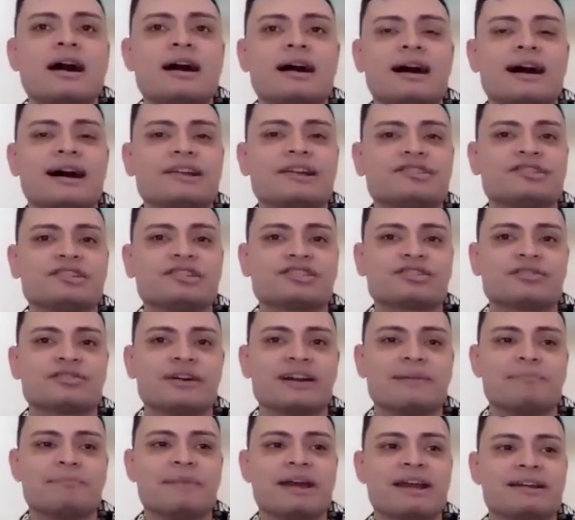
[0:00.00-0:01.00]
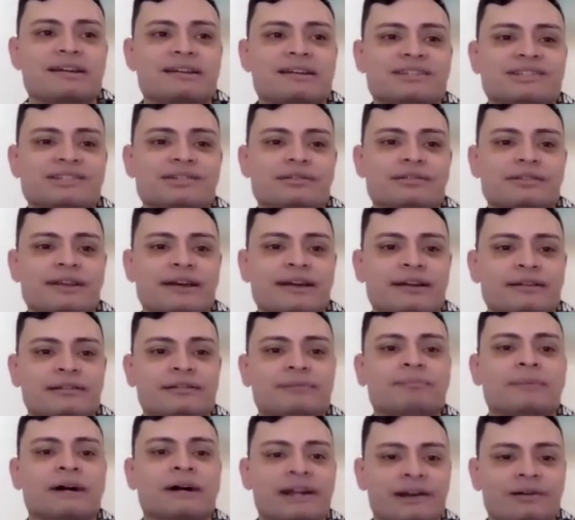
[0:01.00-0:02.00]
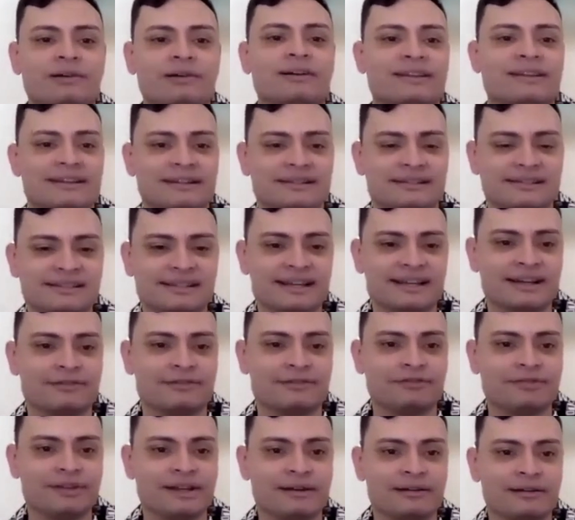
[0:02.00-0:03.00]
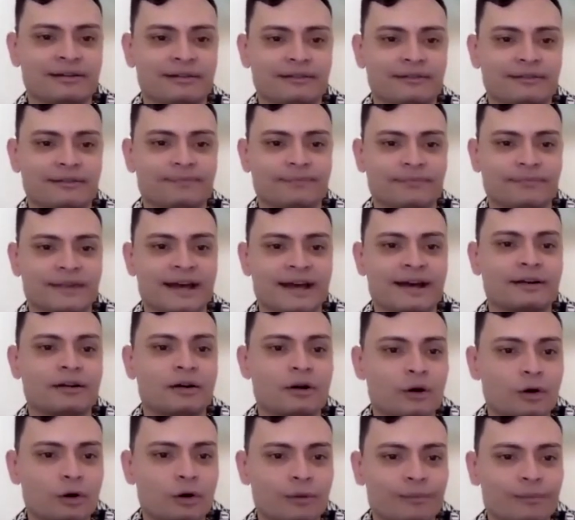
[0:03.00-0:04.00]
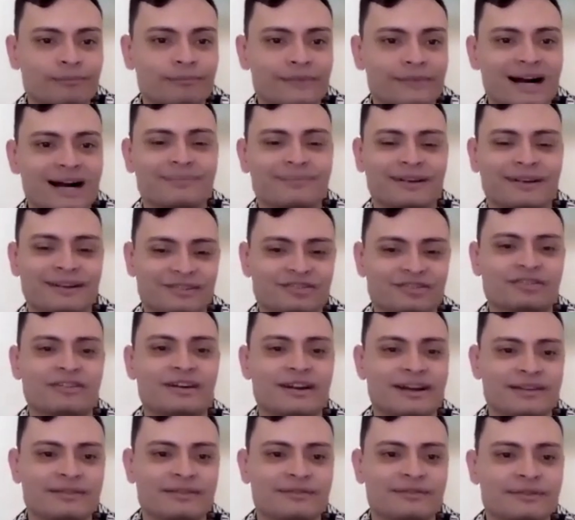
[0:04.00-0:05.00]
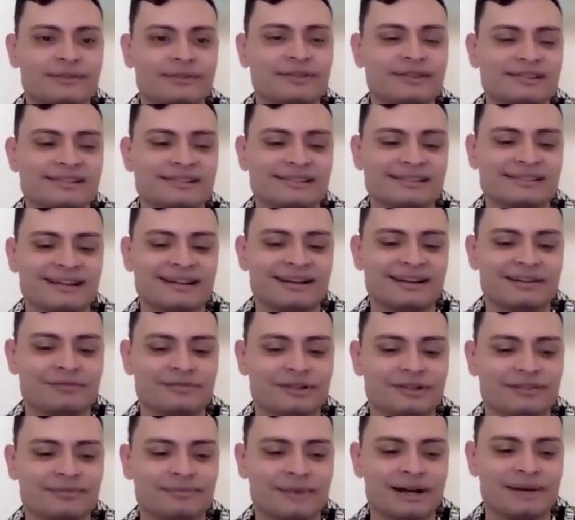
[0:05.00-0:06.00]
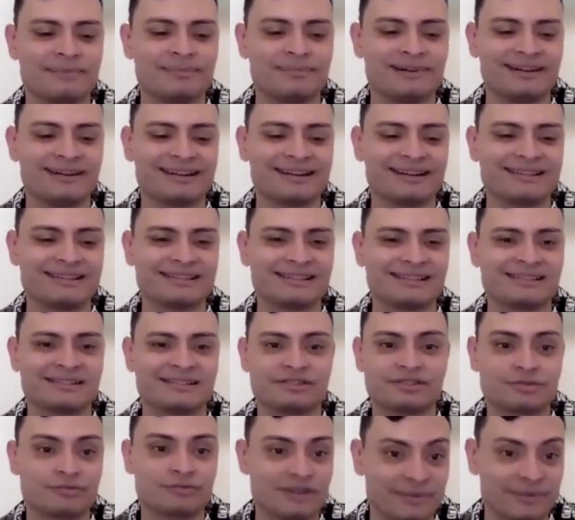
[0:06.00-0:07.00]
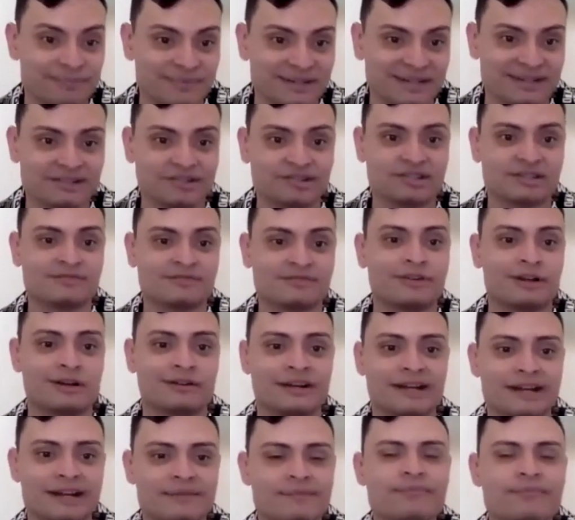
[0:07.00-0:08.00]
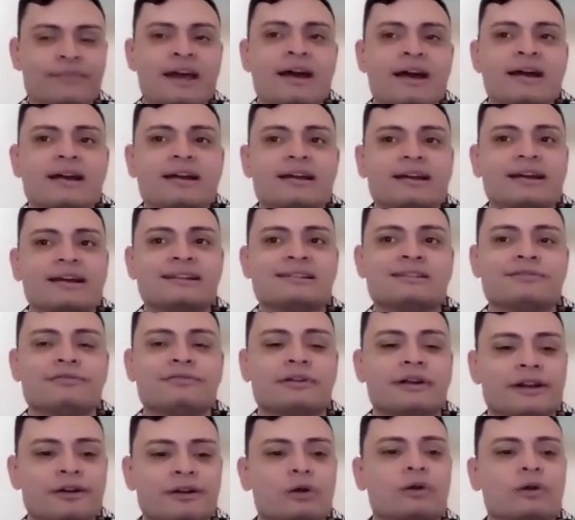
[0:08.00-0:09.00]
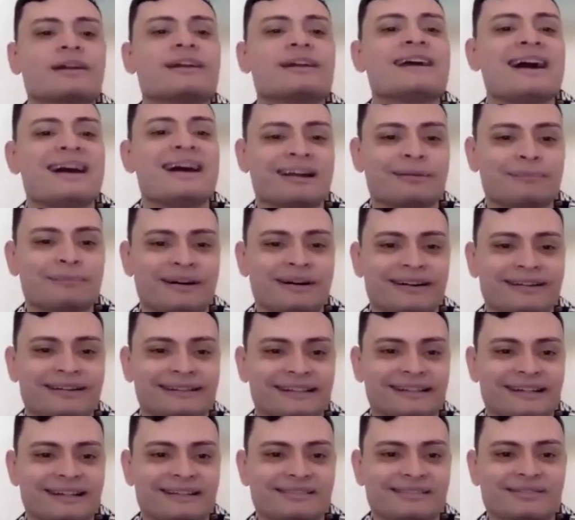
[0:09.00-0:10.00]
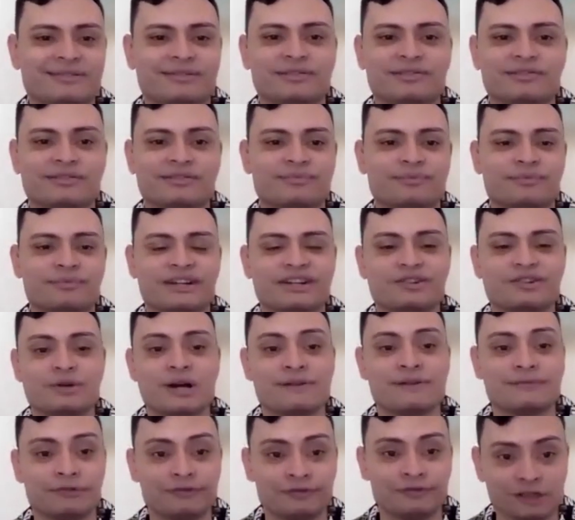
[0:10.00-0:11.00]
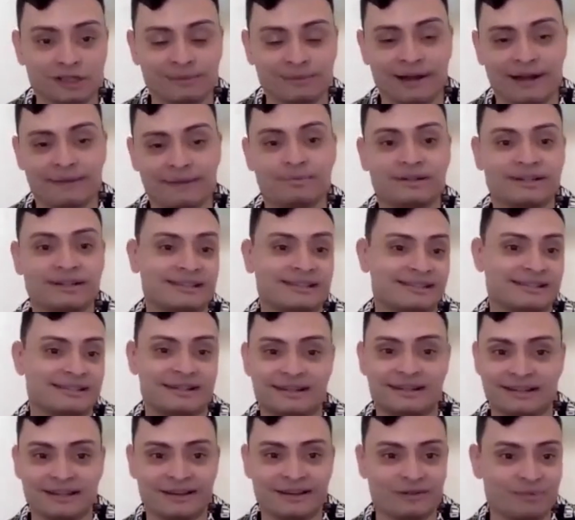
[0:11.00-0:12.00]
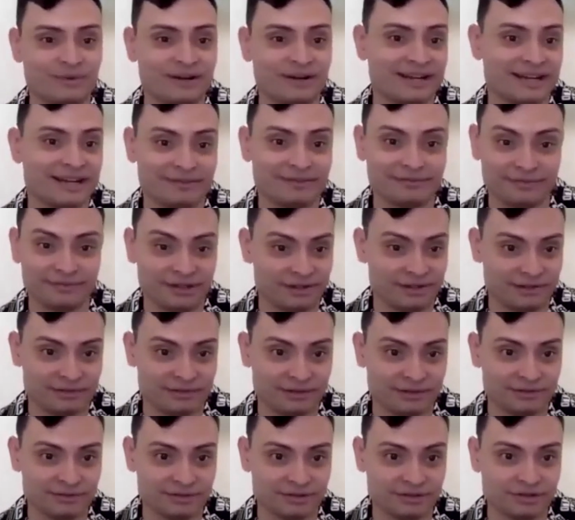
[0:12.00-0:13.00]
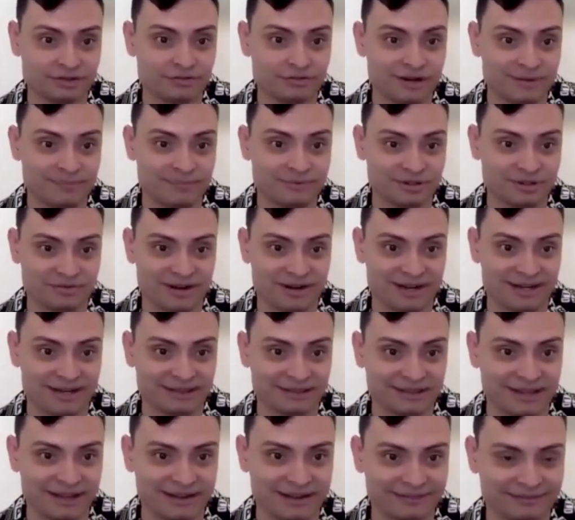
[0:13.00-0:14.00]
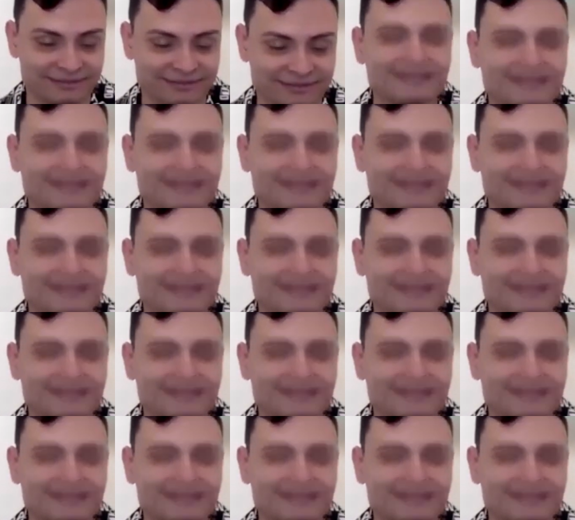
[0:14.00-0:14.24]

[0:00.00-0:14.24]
I just try to make it so then my audience can feel at home. I'm not trying to, this is not a, my podcast isn't scripted. It's just very, it's a very organic podcast. So there's, we do have a format, but it's not like we have, you know, just script or anything.